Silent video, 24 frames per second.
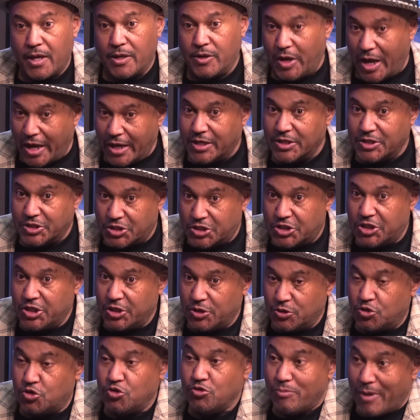to, I could
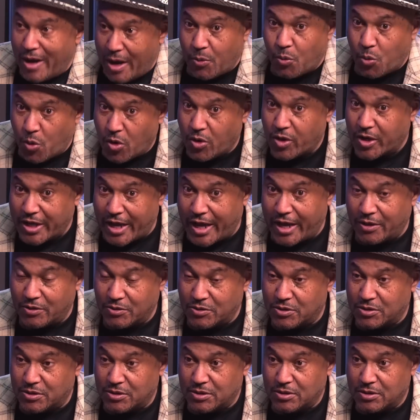still do my
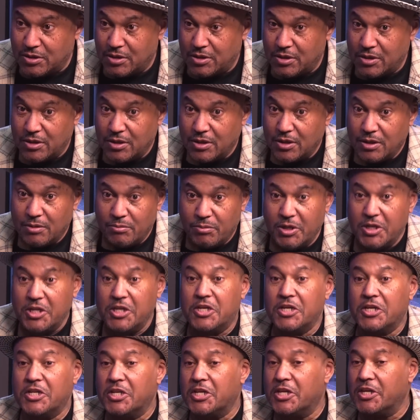workouts, but he
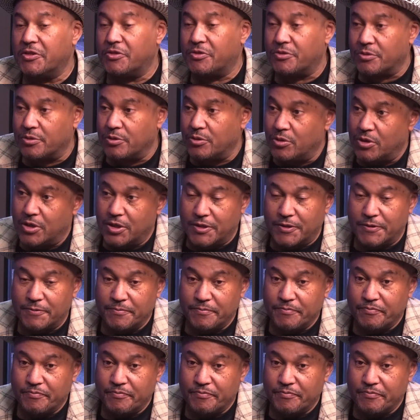couldn't get through it.